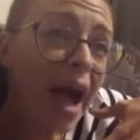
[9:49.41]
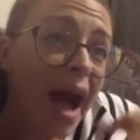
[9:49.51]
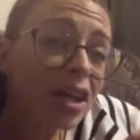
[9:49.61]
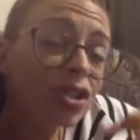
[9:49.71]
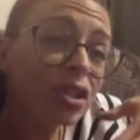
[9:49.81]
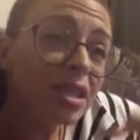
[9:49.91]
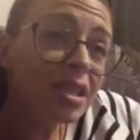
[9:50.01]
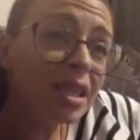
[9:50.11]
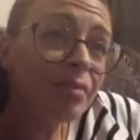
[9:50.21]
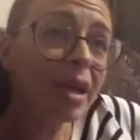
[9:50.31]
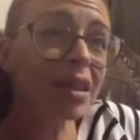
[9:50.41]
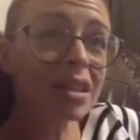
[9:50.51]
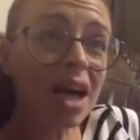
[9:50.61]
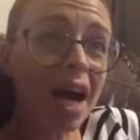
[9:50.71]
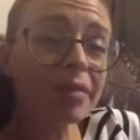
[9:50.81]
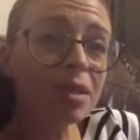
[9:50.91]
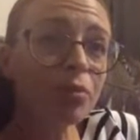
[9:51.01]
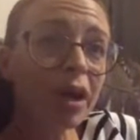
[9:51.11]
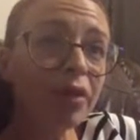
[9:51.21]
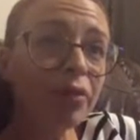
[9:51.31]
actually did make the time to
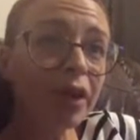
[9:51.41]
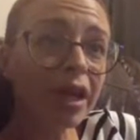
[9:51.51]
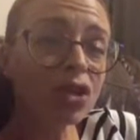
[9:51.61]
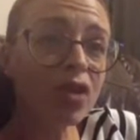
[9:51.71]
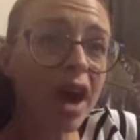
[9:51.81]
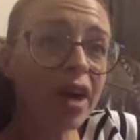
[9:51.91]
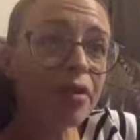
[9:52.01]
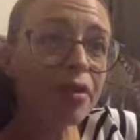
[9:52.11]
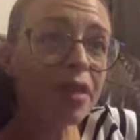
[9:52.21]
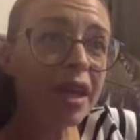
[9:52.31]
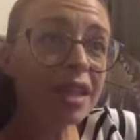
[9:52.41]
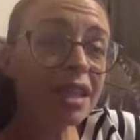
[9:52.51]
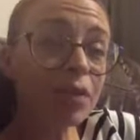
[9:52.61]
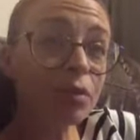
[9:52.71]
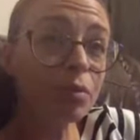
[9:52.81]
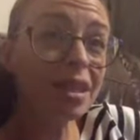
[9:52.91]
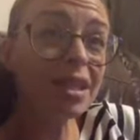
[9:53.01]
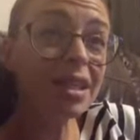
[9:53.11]
break free and try other things, it would be